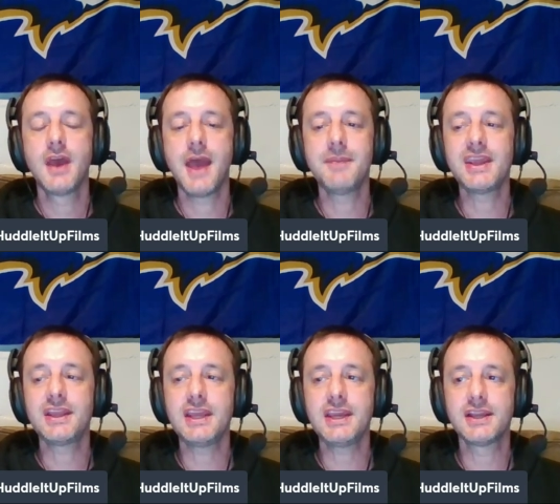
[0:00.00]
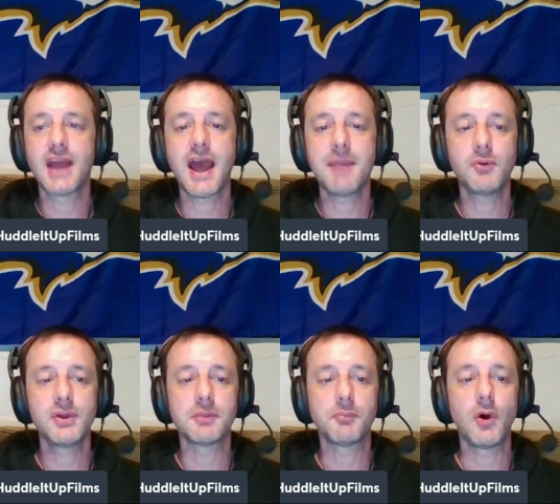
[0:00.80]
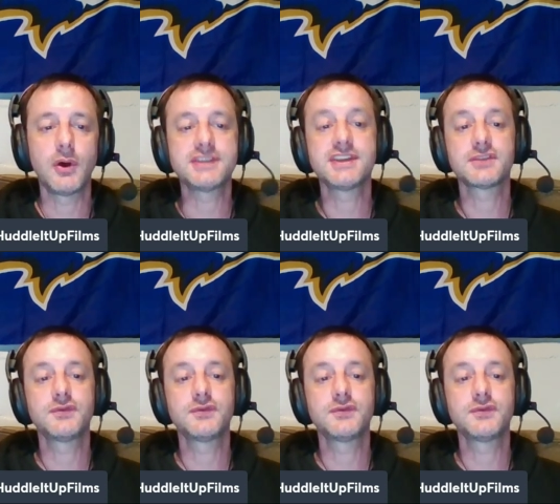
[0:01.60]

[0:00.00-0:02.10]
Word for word: I mean he can high point the ball at six